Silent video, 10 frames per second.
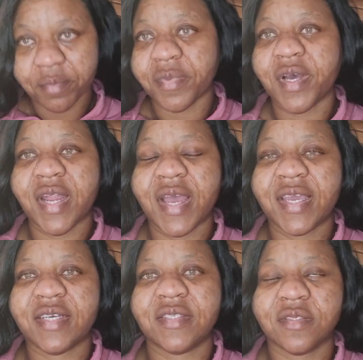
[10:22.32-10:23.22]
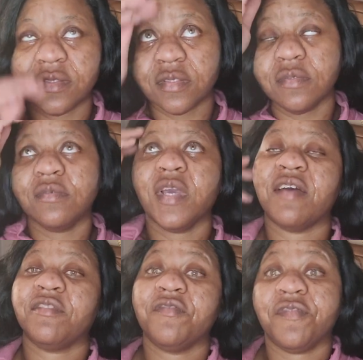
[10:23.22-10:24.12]
but I guess we
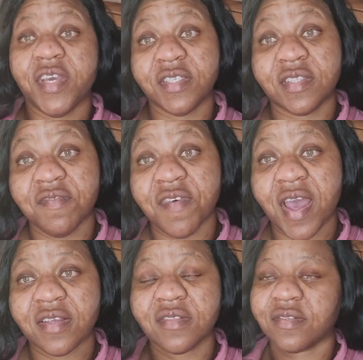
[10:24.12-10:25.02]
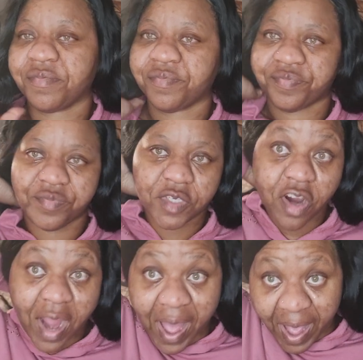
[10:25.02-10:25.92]
have to face the facts, or
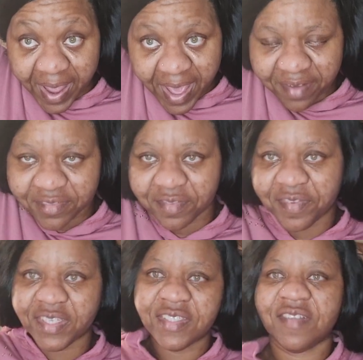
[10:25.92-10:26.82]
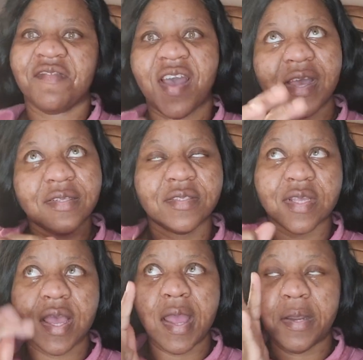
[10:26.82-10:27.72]
I have to face the facts
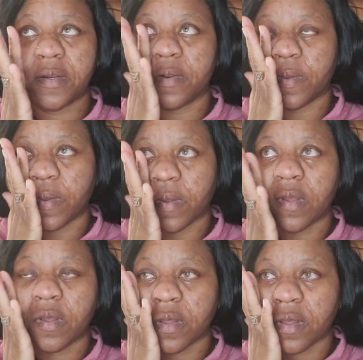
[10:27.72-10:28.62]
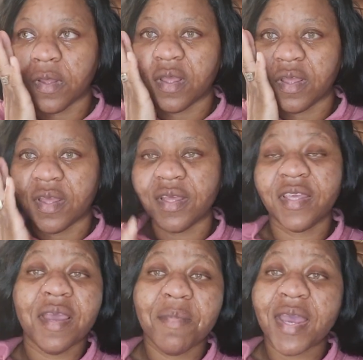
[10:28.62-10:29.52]
and
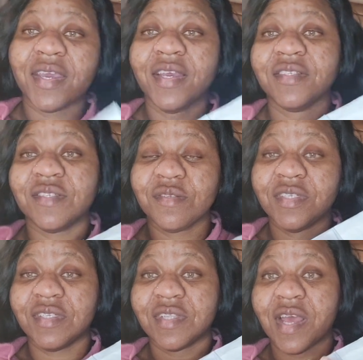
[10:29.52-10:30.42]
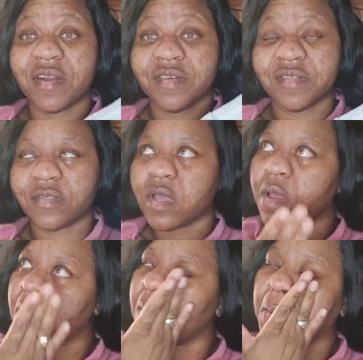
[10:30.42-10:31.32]
get back into these letters.
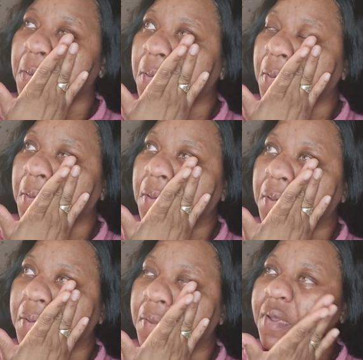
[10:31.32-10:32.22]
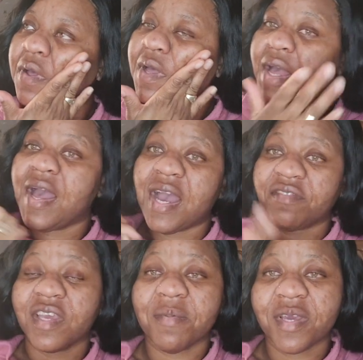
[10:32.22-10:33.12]
I have
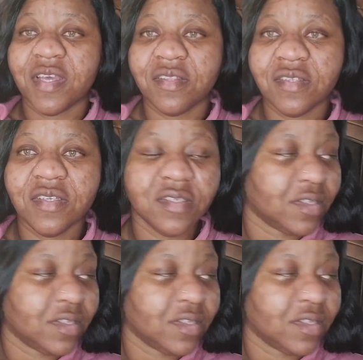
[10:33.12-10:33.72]
to get back into these